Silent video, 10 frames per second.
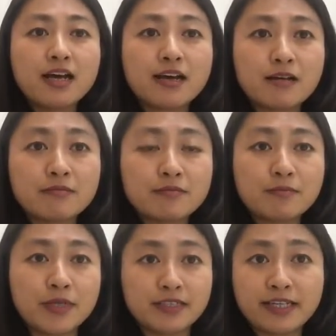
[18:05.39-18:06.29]

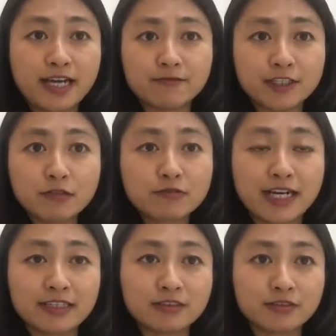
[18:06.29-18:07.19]
But they have no
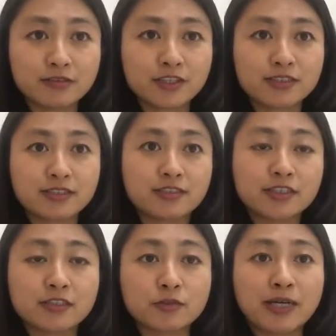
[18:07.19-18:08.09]
right to just
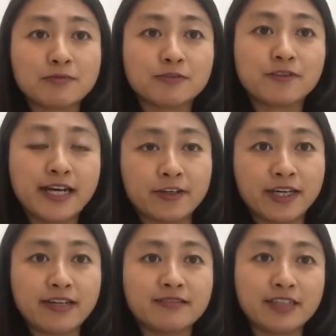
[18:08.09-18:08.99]
grab your file
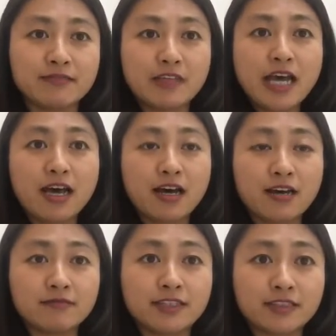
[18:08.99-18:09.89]
and then
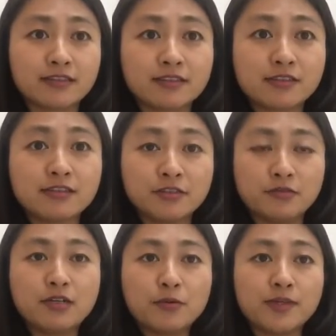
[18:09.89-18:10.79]
dig this
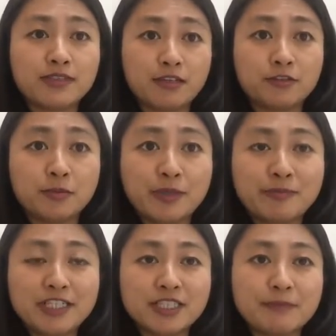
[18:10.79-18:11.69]
through without your
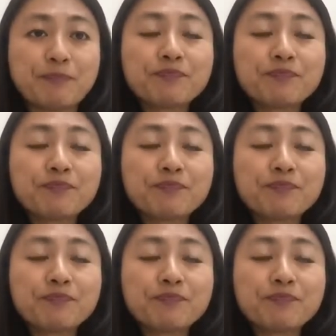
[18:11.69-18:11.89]
permission.